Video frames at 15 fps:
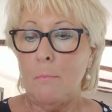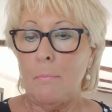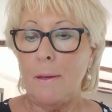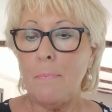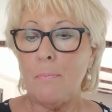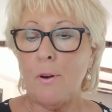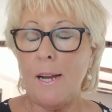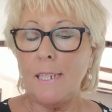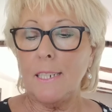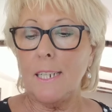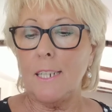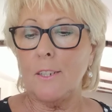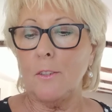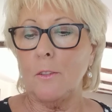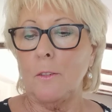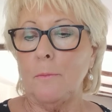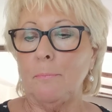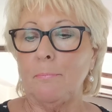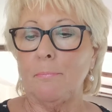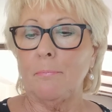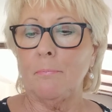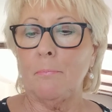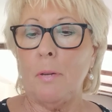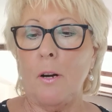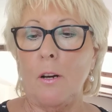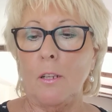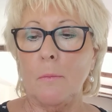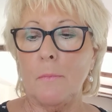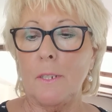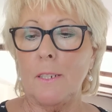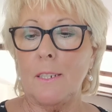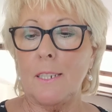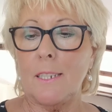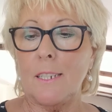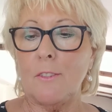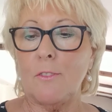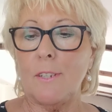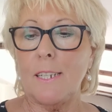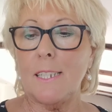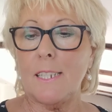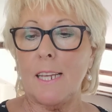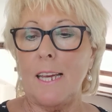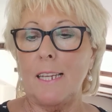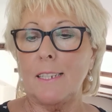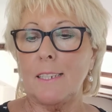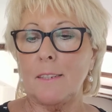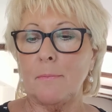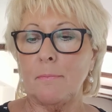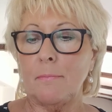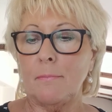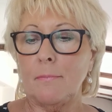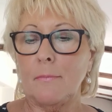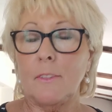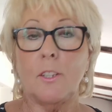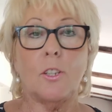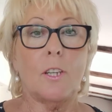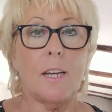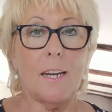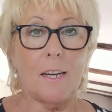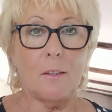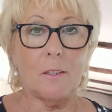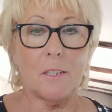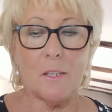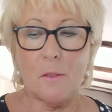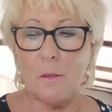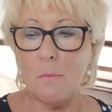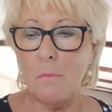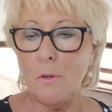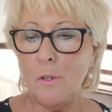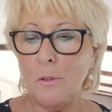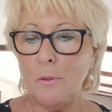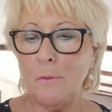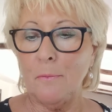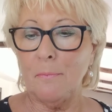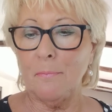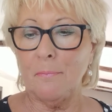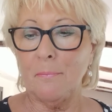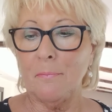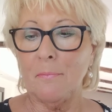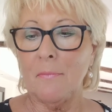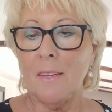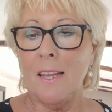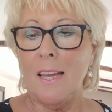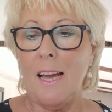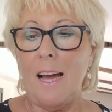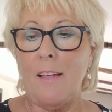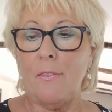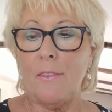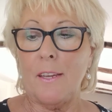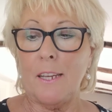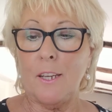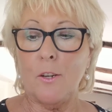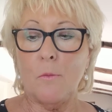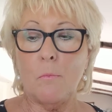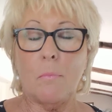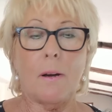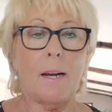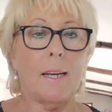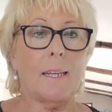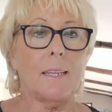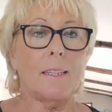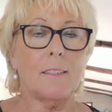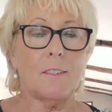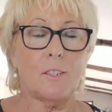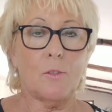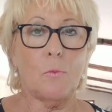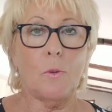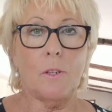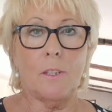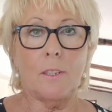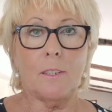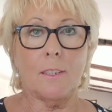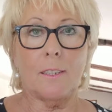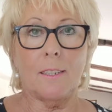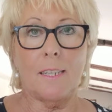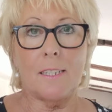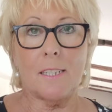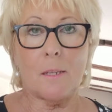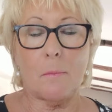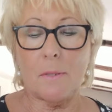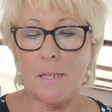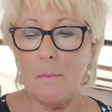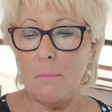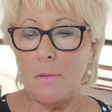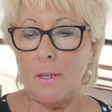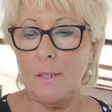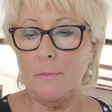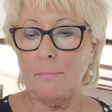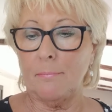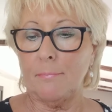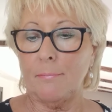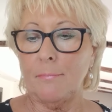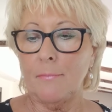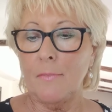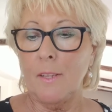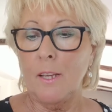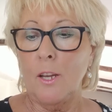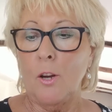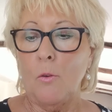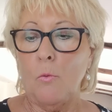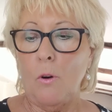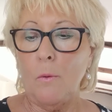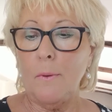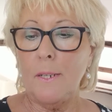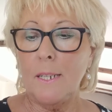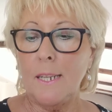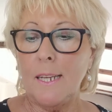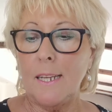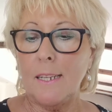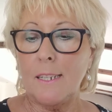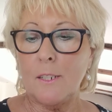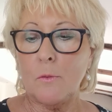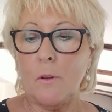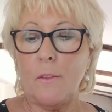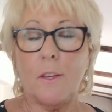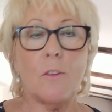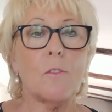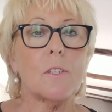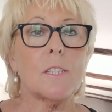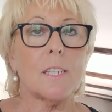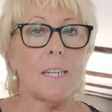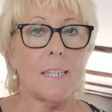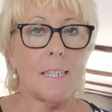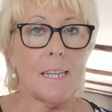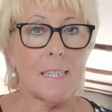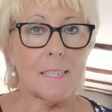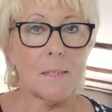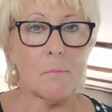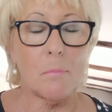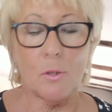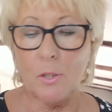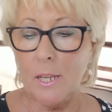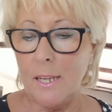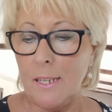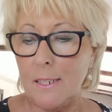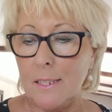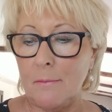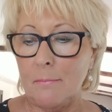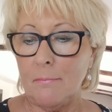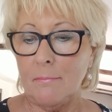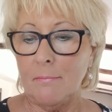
Be practical. Parliament is in recess. You're howling at the moon. And they come back to work in September. What we need is what the other side has in buckets.